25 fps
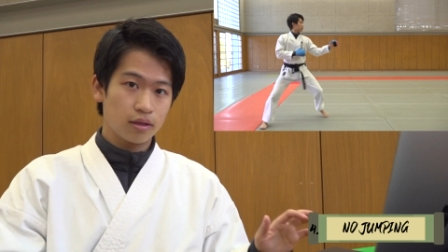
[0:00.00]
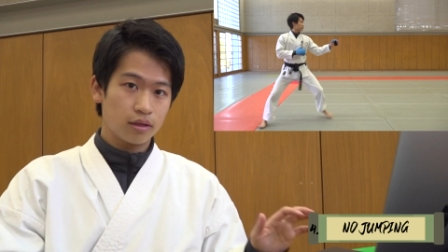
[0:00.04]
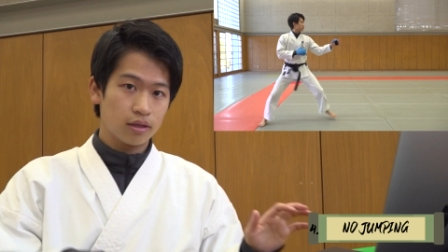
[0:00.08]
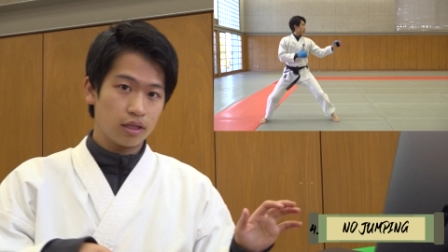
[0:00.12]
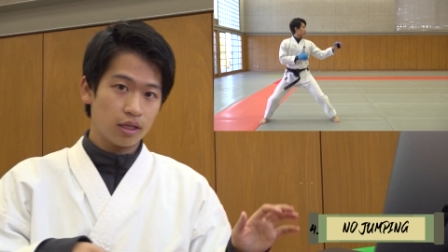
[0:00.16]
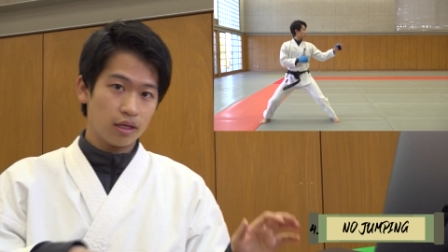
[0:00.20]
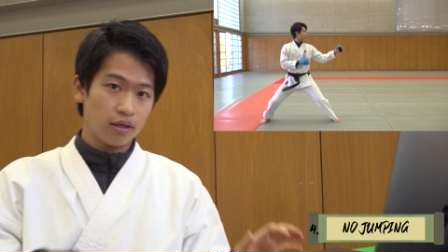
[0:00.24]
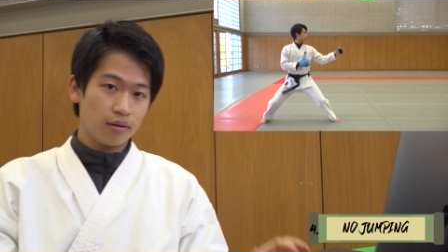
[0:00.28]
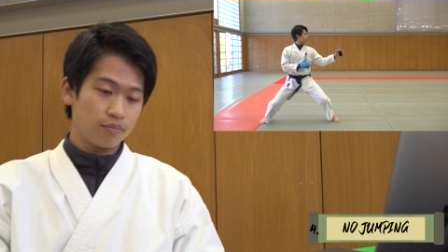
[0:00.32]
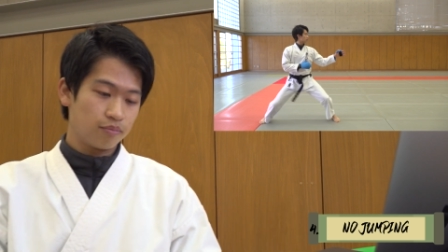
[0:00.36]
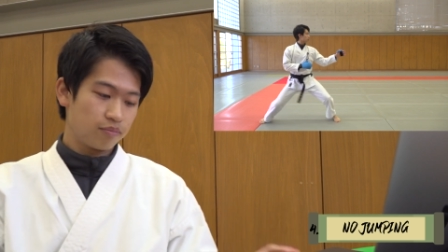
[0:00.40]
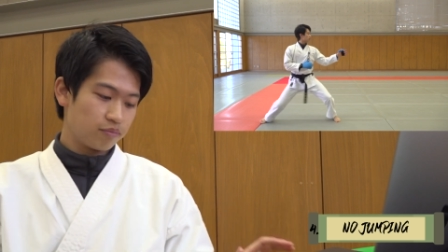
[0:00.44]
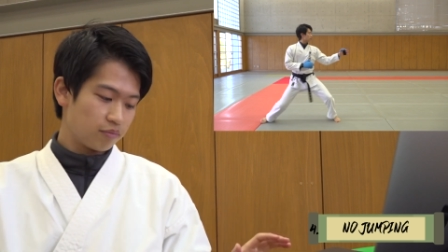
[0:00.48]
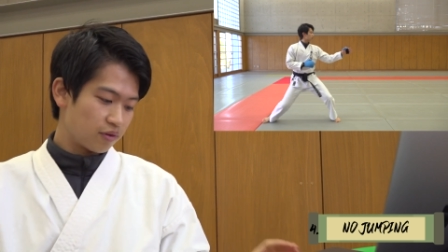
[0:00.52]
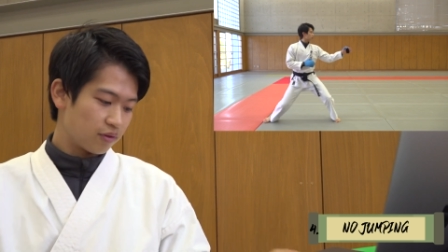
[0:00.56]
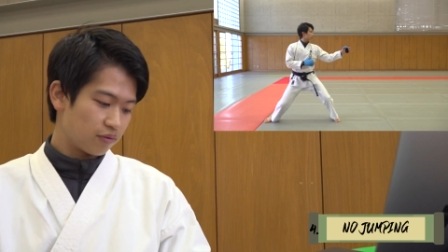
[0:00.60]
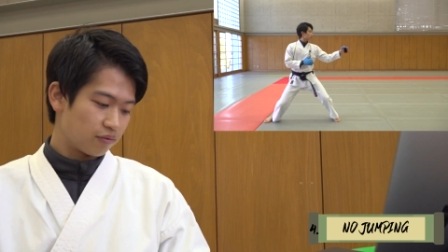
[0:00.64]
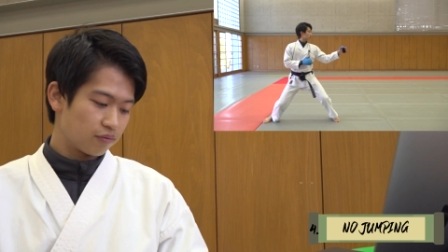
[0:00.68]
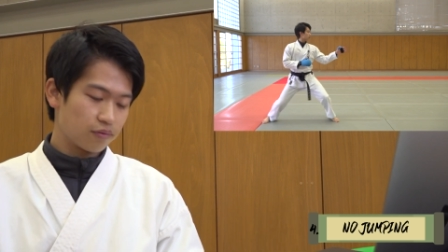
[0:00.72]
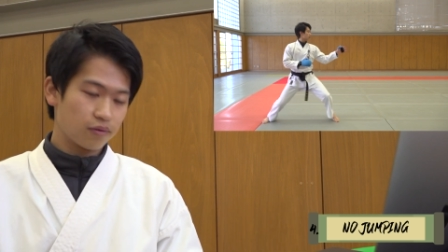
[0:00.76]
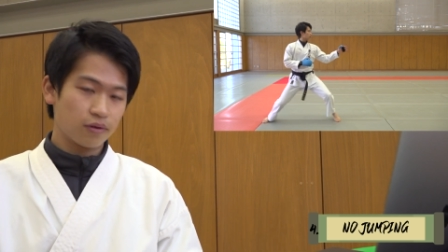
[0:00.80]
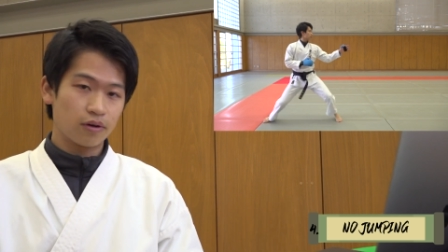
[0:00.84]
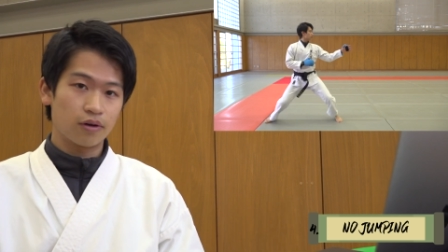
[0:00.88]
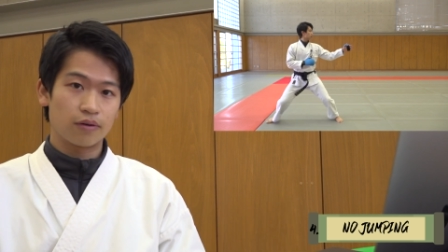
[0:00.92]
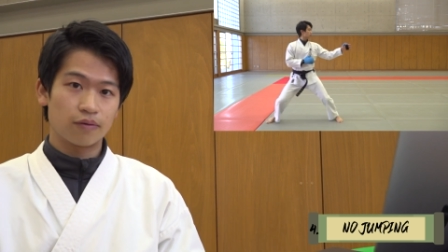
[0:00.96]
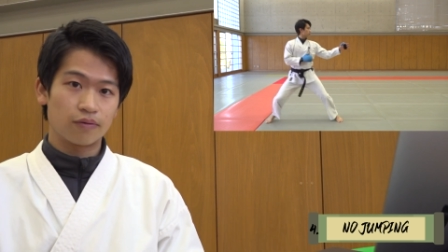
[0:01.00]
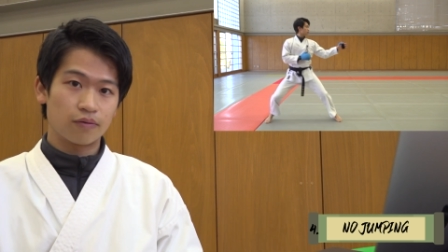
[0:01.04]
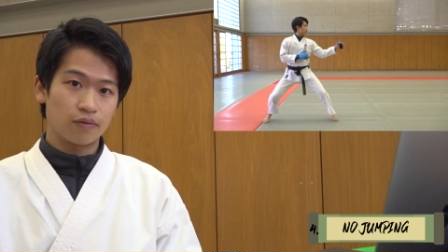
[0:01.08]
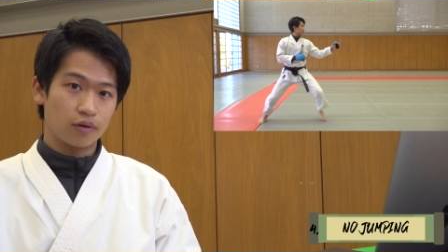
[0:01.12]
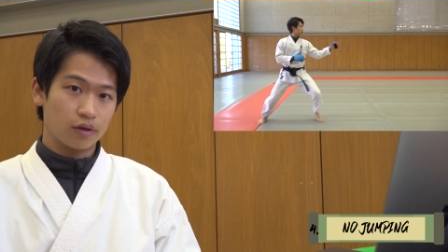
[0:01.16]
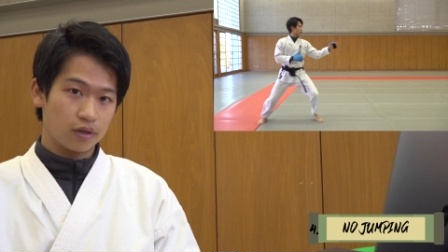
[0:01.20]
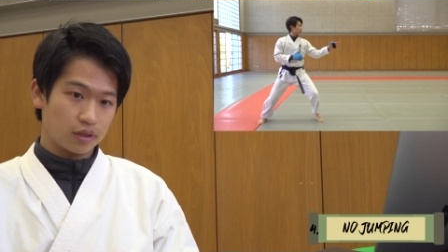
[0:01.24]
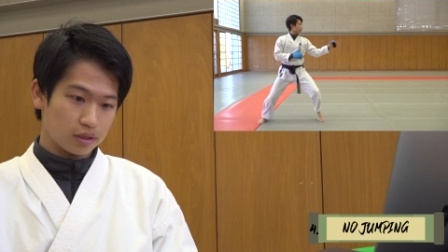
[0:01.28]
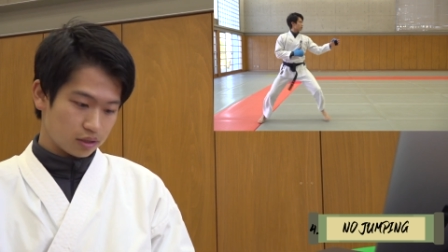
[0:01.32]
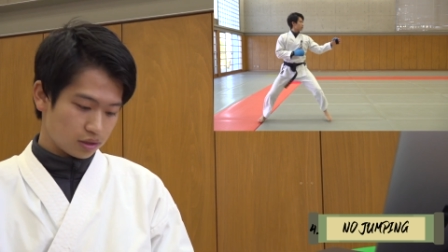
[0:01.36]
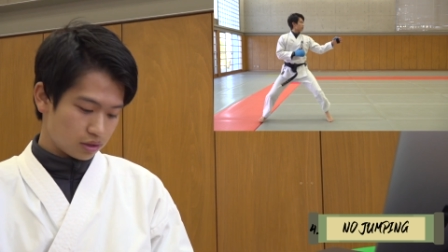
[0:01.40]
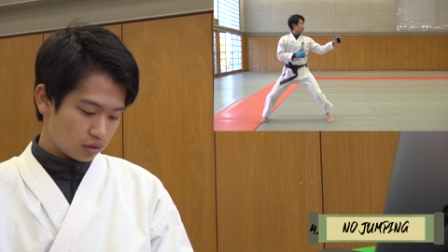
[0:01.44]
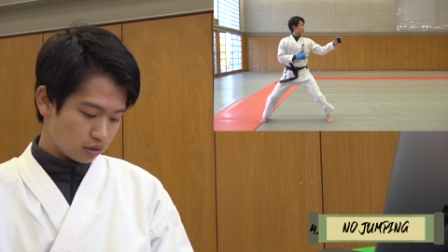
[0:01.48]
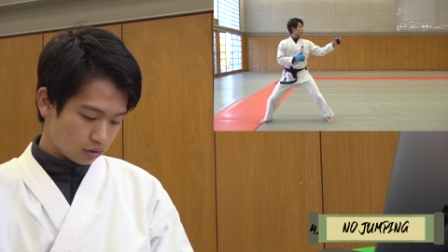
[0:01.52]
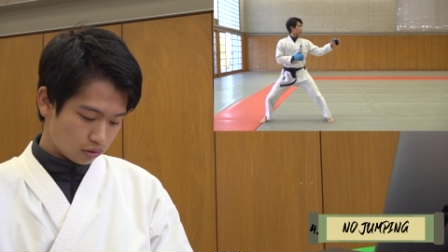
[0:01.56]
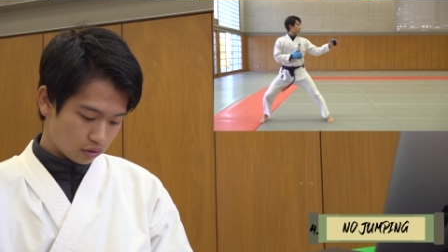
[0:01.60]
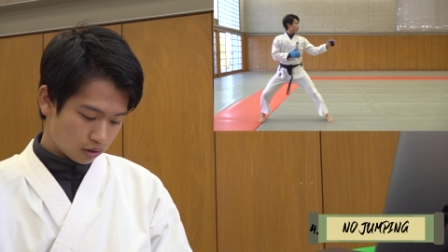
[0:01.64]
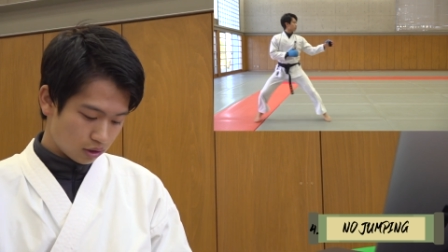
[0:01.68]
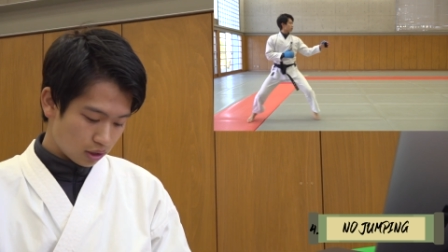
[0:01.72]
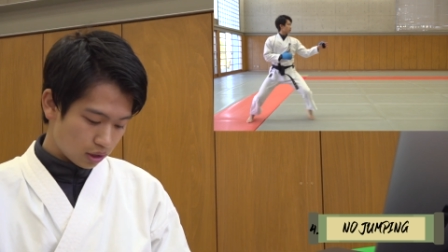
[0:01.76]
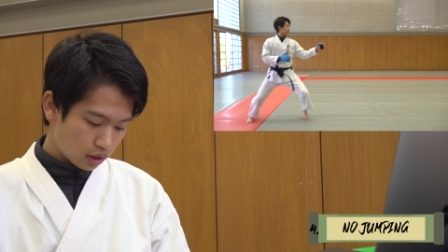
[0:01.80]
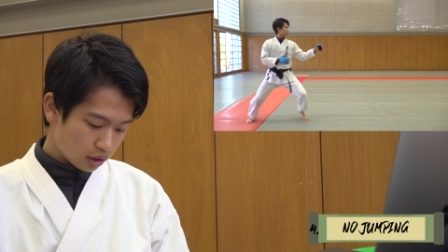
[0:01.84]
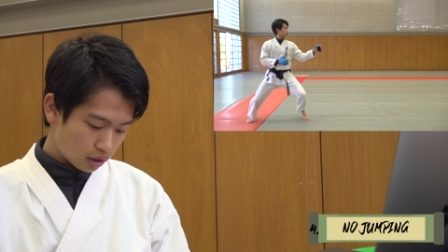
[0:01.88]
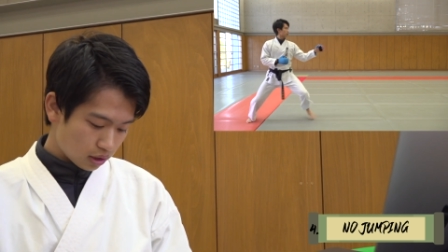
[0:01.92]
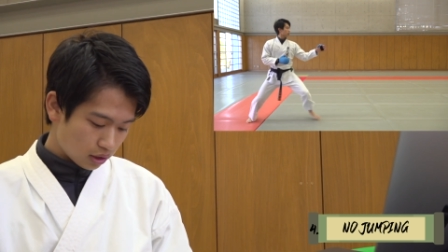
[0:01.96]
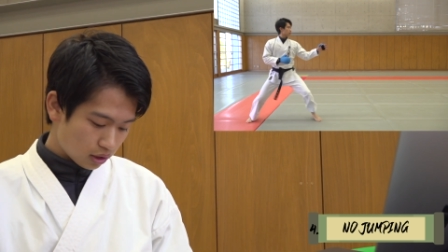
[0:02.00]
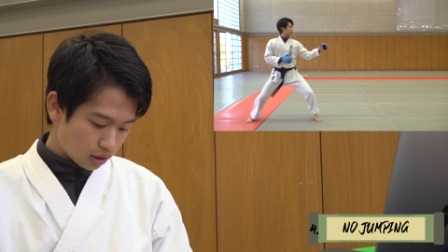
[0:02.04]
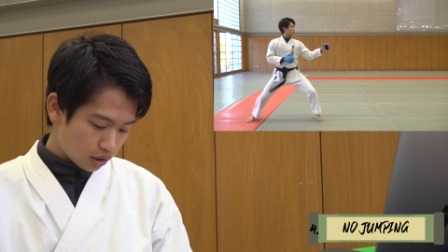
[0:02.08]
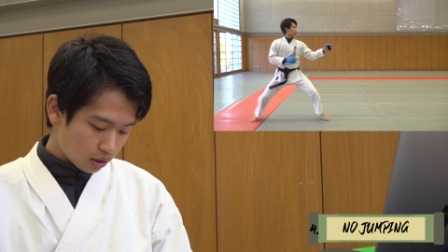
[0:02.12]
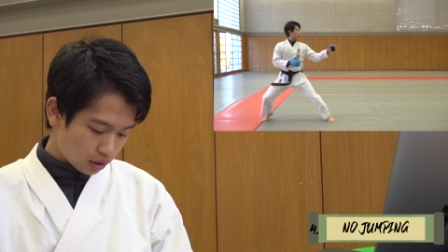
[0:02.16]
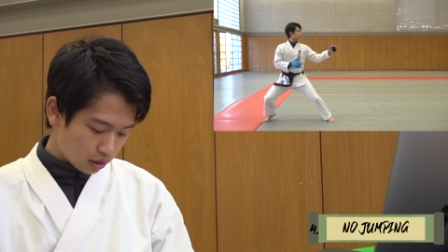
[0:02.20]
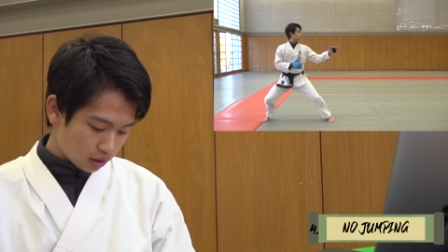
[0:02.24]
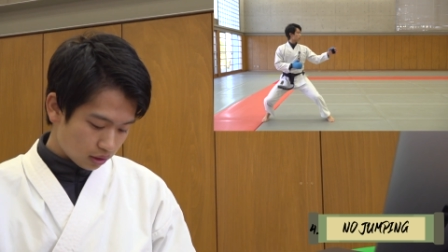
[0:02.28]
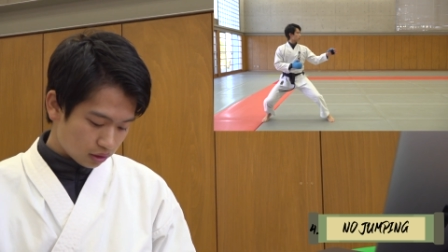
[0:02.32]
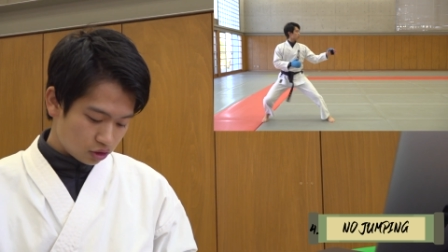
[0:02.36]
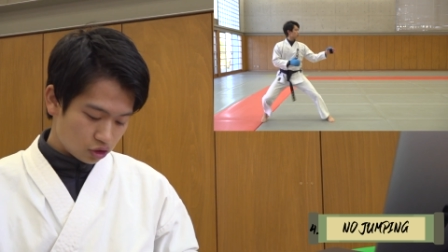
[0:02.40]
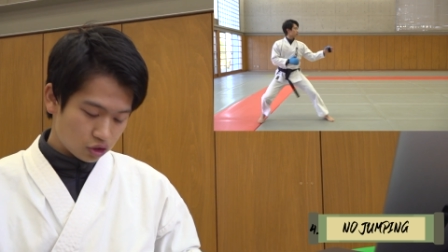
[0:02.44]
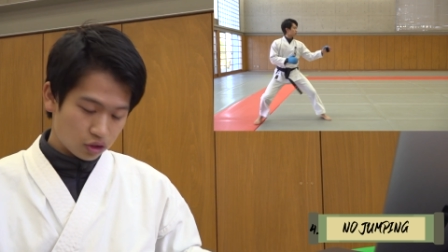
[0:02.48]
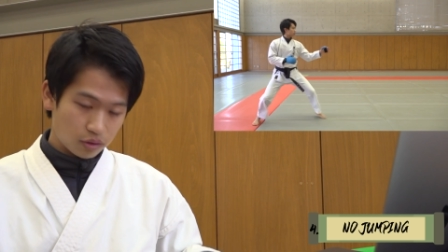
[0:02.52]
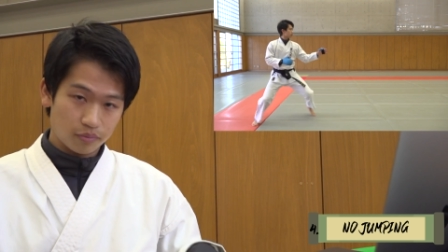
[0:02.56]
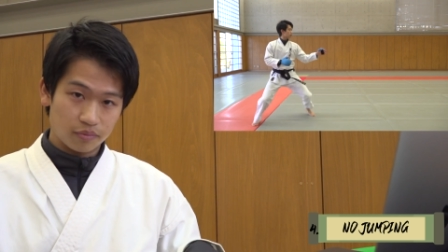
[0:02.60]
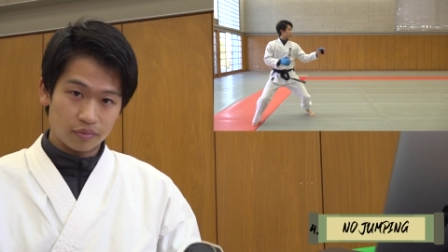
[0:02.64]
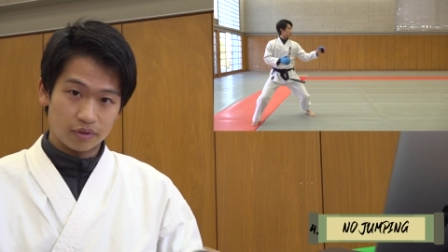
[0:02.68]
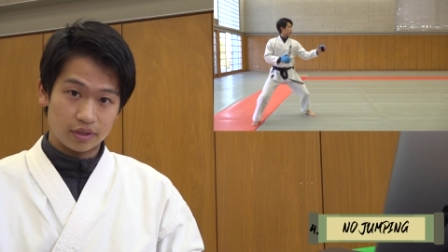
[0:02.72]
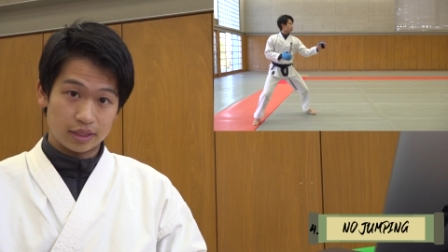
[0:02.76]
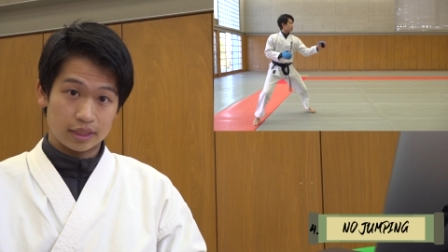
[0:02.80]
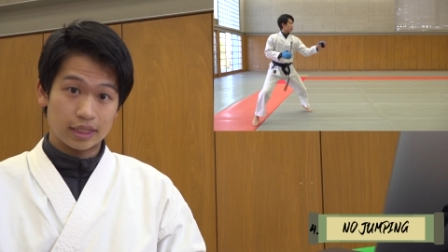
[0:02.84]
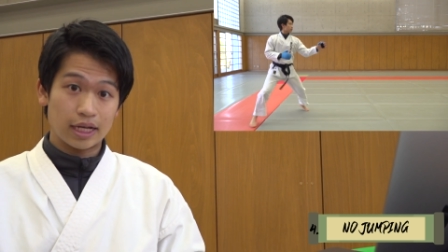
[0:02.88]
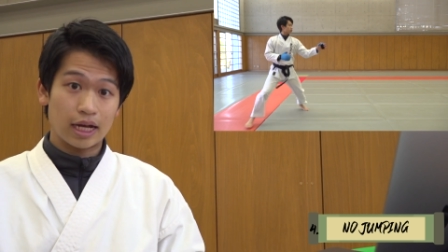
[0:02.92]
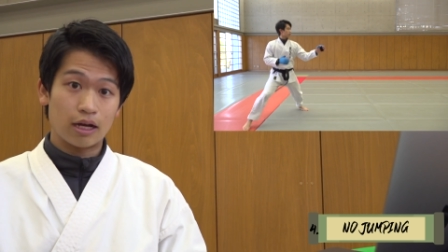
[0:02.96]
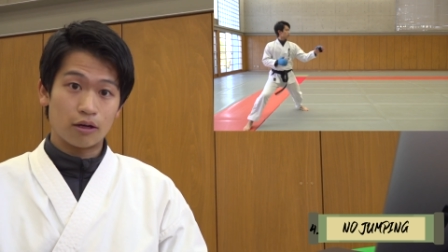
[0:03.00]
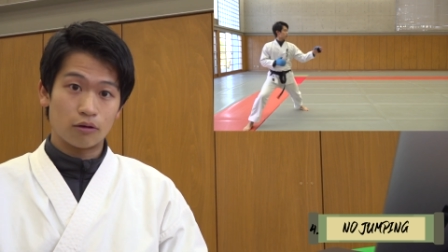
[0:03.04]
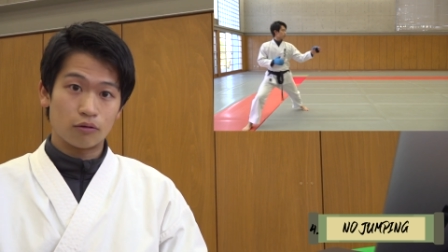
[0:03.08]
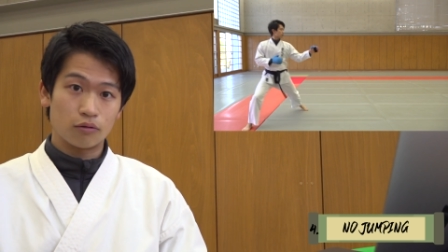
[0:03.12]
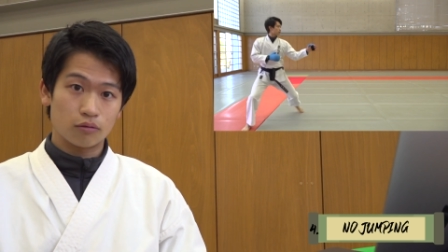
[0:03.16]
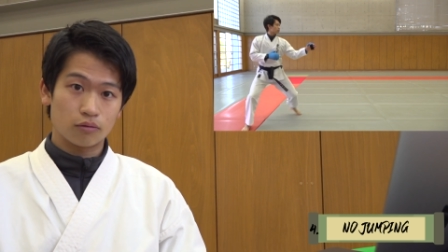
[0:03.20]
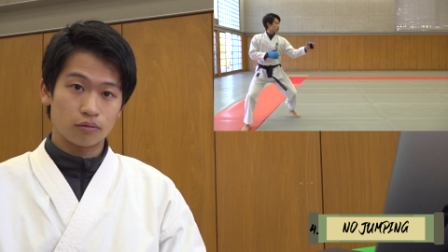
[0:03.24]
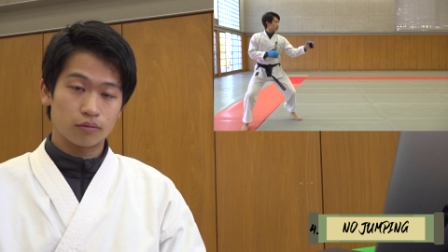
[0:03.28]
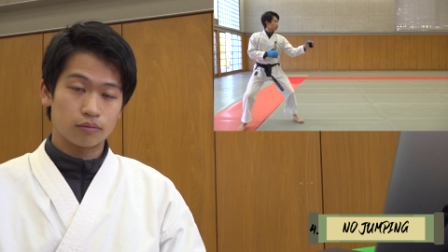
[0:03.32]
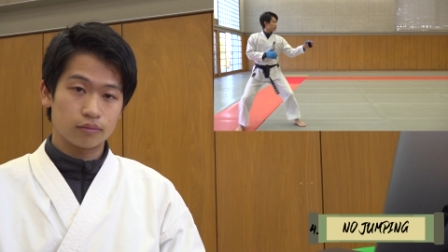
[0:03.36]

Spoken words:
they prefer for us to jump down.